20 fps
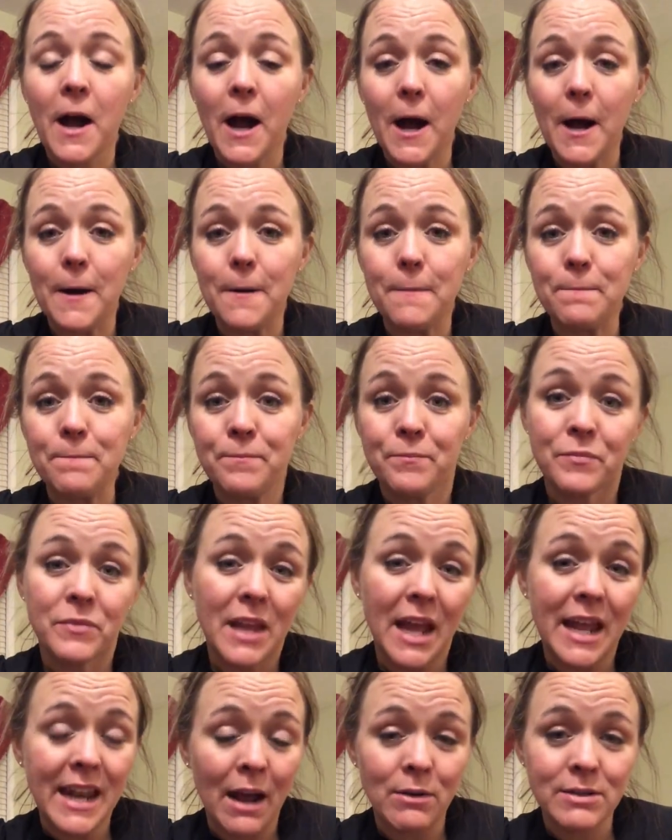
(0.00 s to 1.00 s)
And
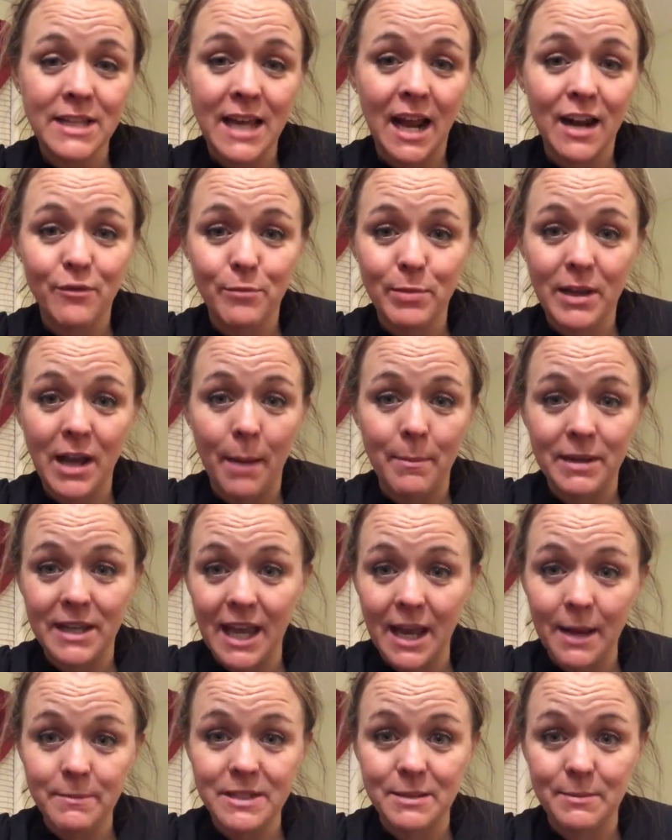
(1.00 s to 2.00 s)
now it's kind of become a
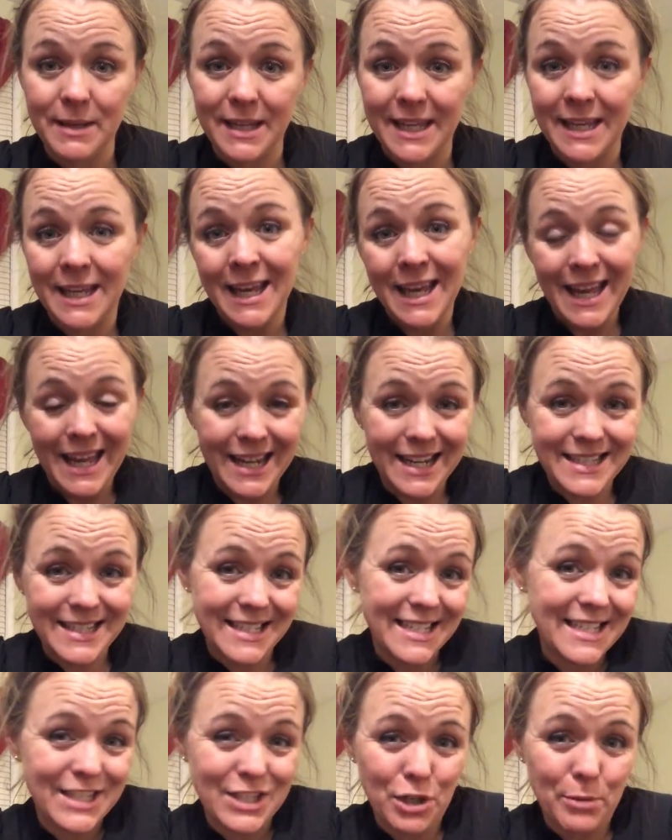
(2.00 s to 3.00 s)
game to me, and it's
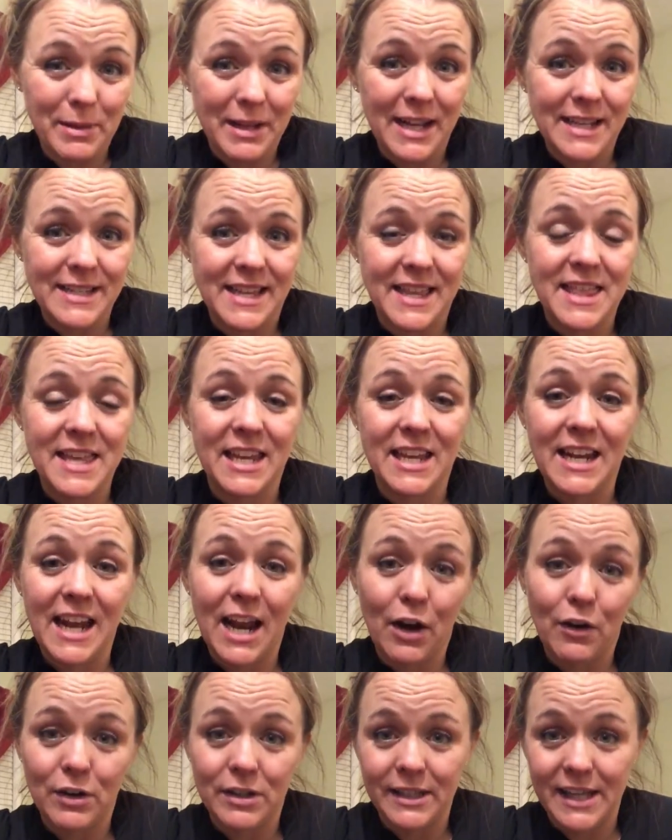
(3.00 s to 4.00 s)
easier because I think
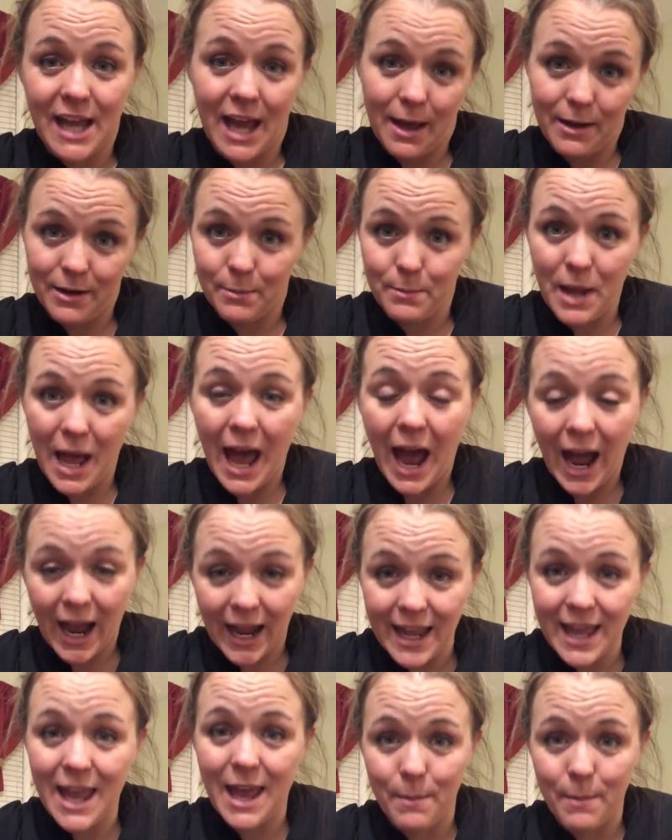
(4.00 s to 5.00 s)
inherently
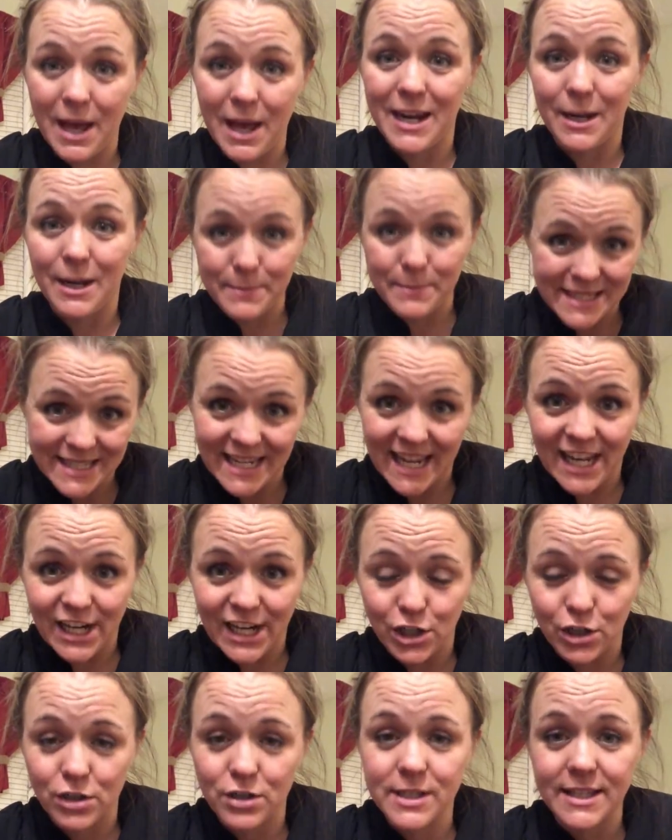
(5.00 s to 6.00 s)
I am an
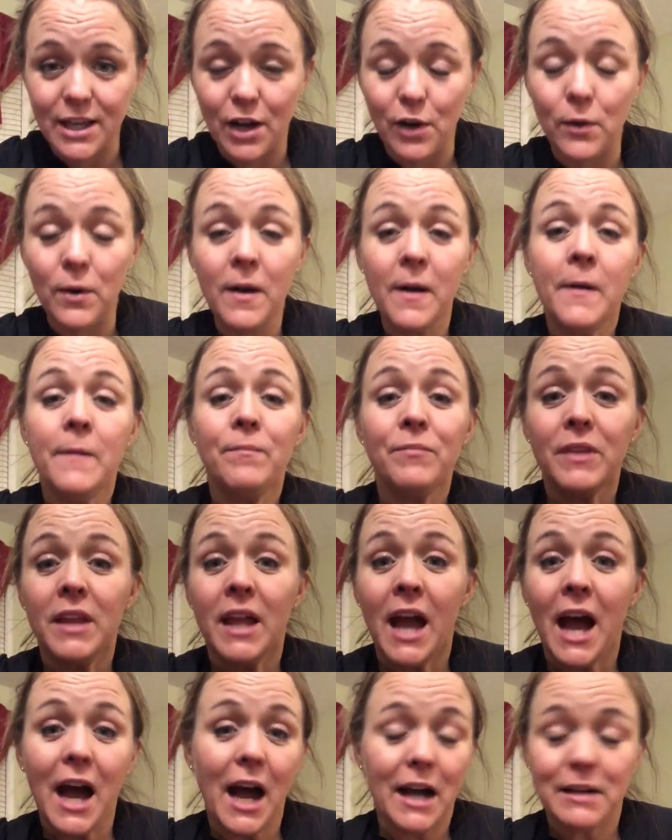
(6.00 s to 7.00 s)
abstainer. So
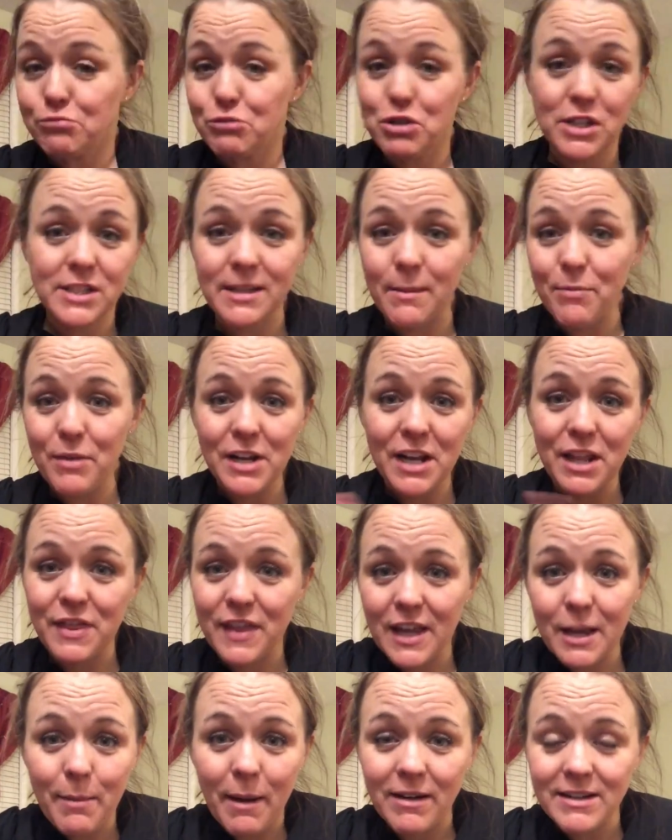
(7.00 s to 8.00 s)
just something to
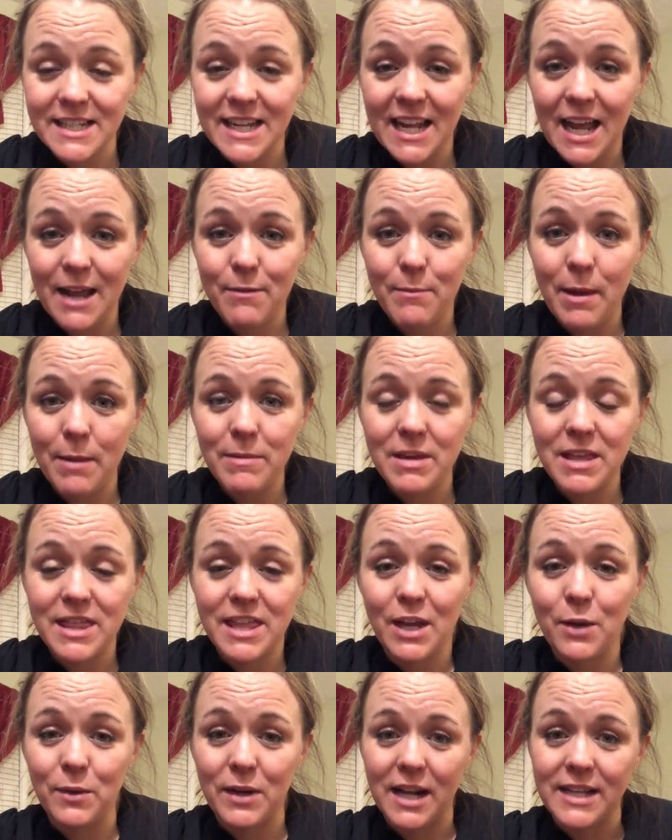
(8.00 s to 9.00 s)
think about today. It made me
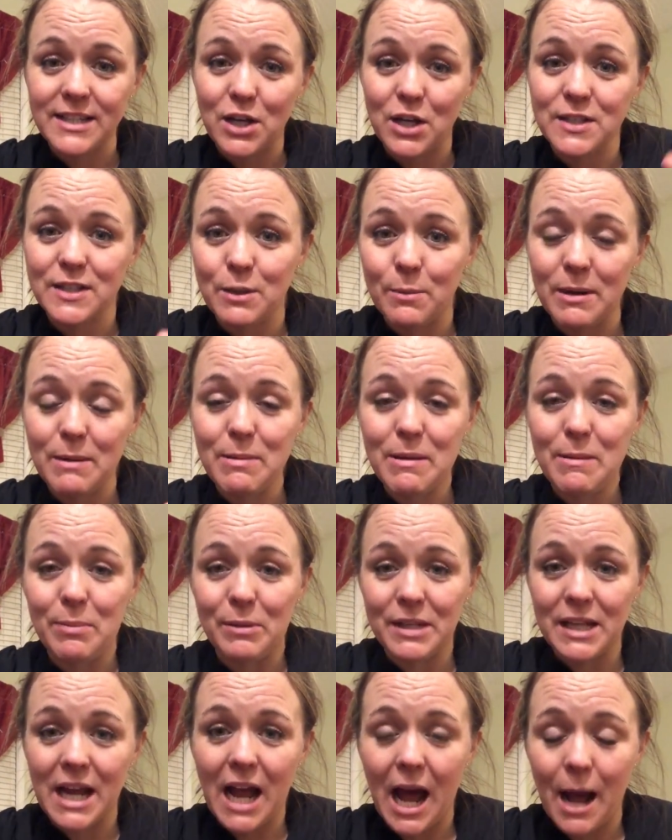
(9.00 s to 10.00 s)
think when I saw so many people
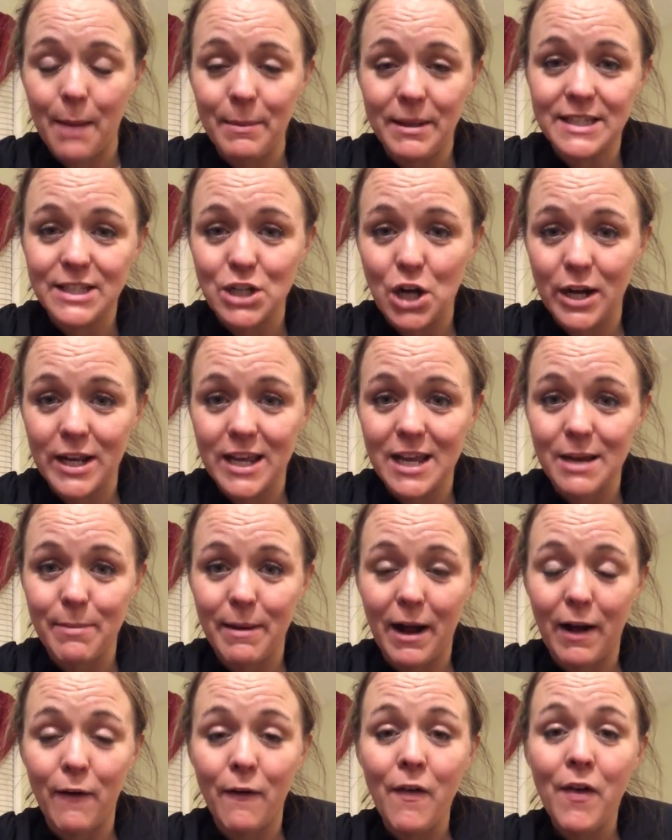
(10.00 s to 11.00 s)
in the comments talking
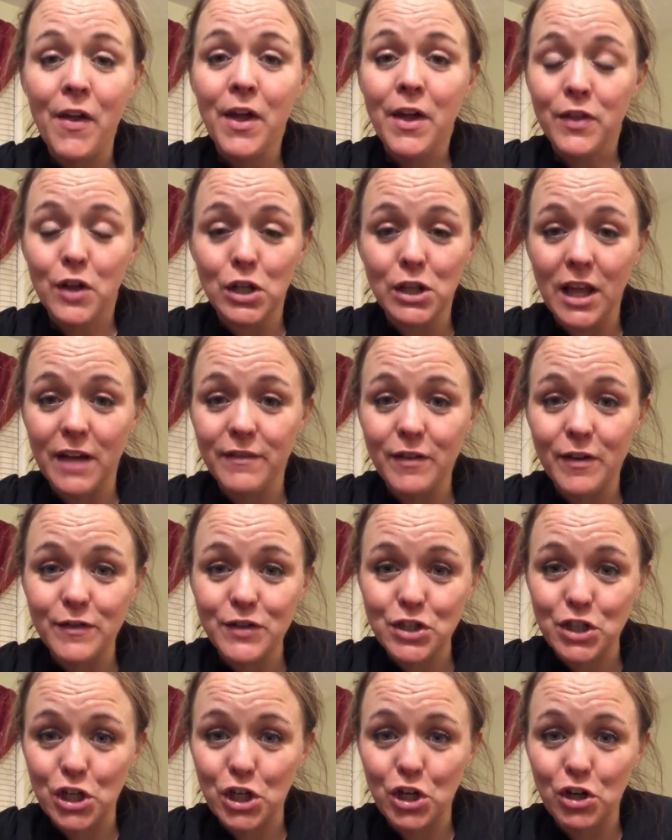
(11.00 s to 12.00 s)
about their love of
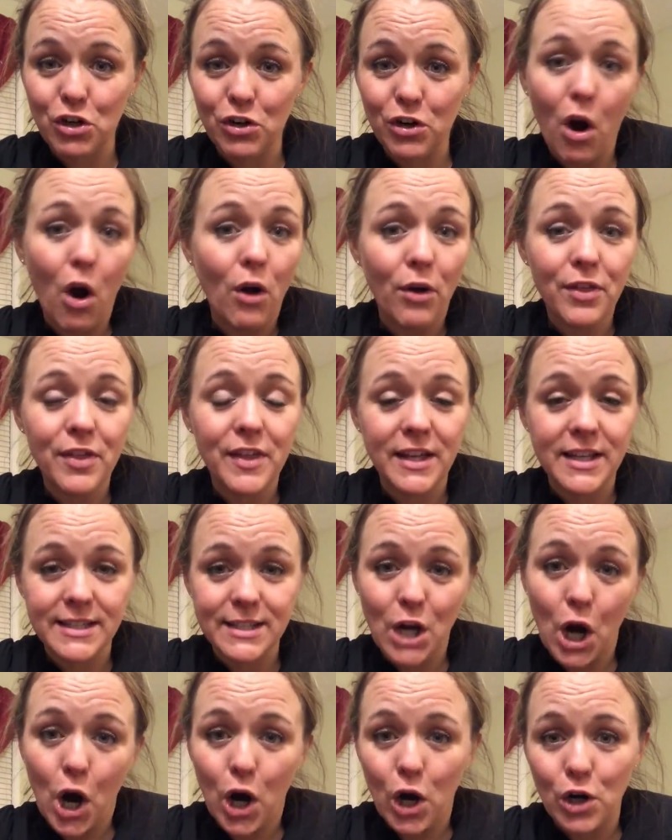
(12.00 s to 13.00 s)
sugar or all
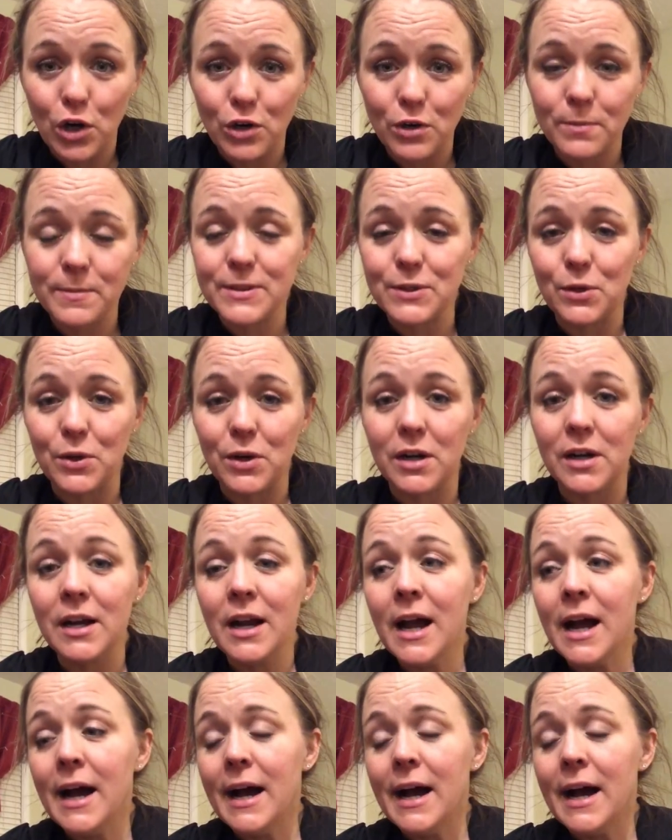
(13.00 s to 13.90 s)
things carbs, or